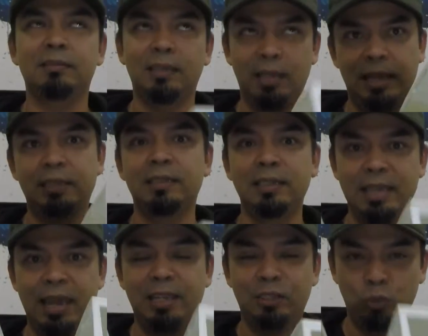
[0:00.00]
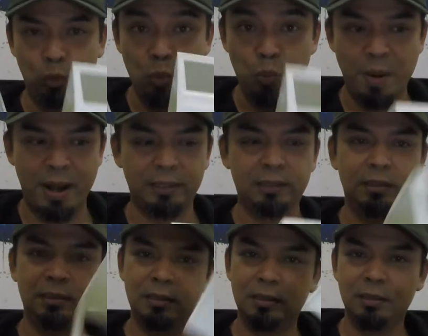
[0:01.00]
actually has two
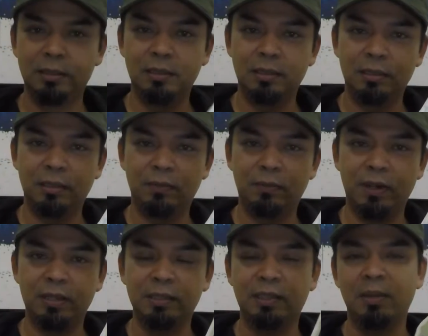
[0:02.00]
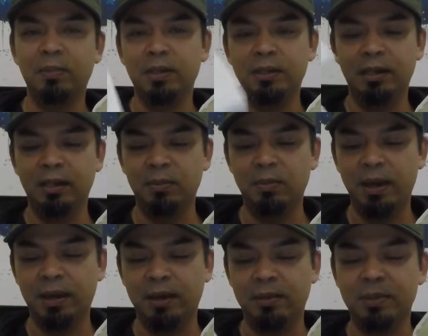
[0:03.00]
parts, the front cabin and the
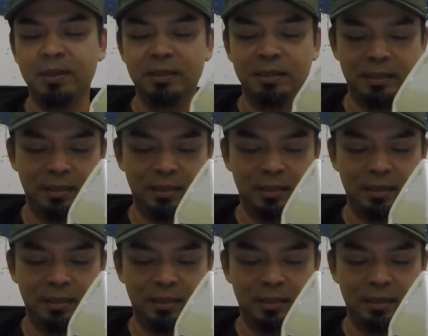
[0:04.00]
back cabin.